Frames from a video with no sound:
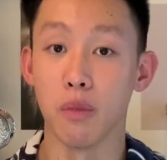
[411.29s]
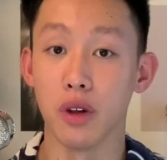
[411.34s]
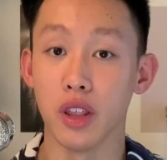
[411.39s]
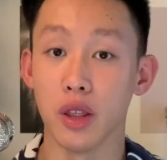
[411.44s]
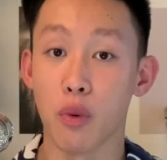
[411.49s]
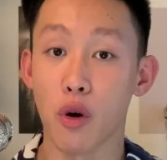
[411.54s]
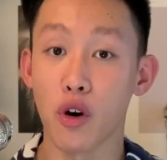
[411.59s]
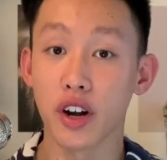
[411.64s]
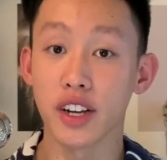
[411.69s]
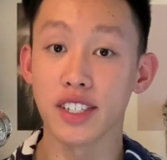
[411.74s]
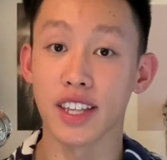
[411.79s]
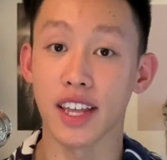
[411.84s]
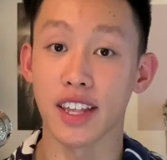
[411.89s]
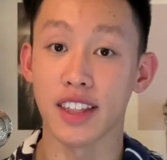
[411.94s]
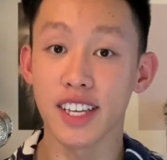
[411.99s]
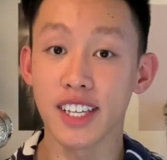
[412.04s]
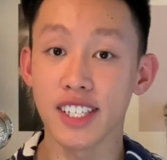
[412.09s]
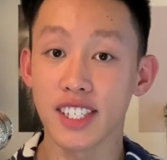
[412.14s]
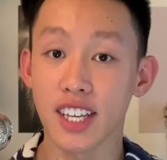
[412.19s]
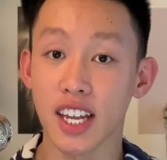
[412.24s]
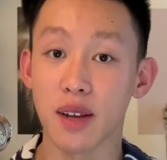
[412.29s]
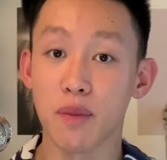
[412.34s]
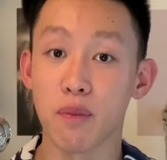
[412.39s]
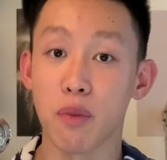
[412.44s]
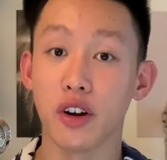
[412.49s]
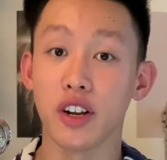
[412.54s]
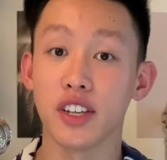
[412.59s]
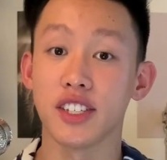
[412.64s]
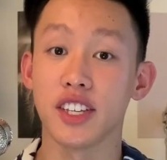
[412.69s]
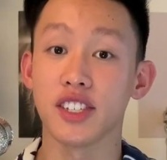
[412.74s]
the point is that these sign-up
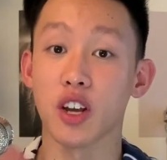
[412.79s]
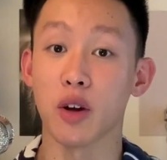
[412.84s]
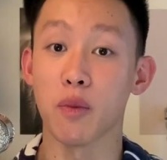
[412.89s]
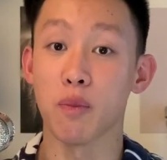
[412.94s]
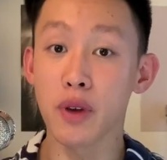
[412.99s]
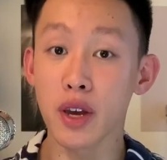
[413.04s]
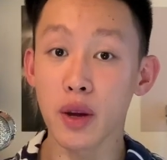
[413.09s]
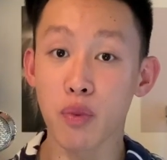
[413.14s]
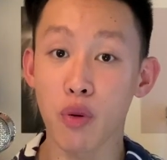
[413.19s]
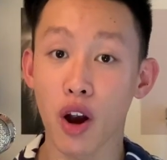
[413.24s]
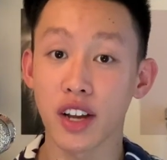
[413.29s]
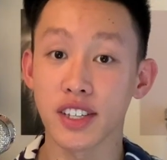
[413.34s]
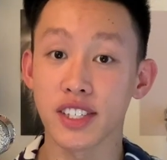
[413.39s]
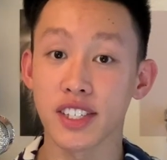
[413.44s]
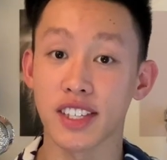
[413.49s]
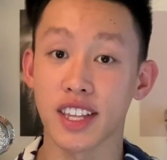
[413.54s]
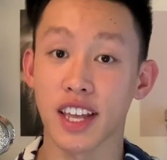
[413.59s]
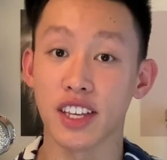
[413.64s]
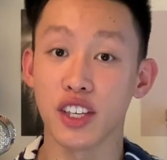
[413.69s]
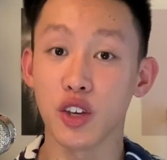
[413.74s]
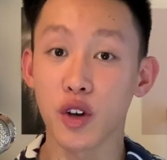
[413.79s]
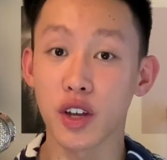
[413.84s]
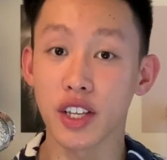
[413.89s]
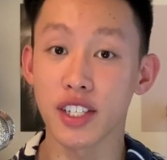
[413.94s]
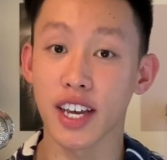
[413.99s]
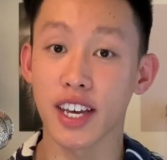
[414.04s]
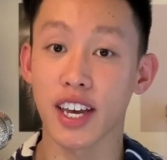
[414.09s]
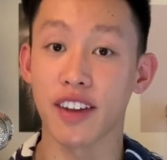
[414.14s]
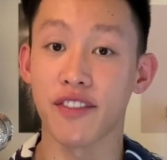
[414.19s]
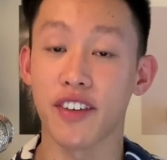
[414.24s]
bonuses are big prizes that you can
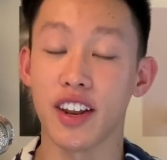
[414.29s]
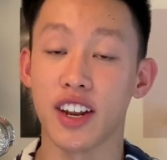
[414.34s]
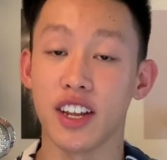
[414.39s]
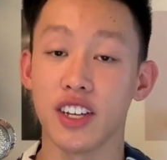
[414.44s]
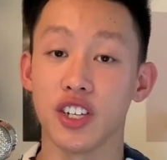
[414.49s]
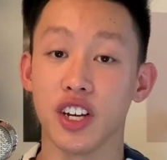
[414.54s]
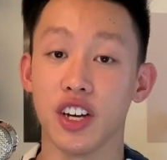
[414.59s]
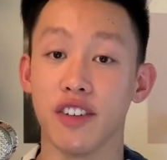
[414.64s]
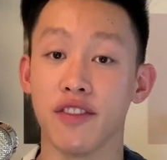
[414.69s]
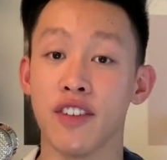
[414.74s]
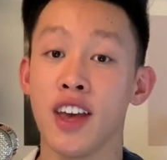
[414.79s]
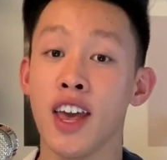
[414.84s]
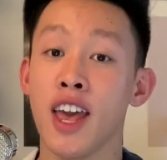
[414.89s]
take advantage of,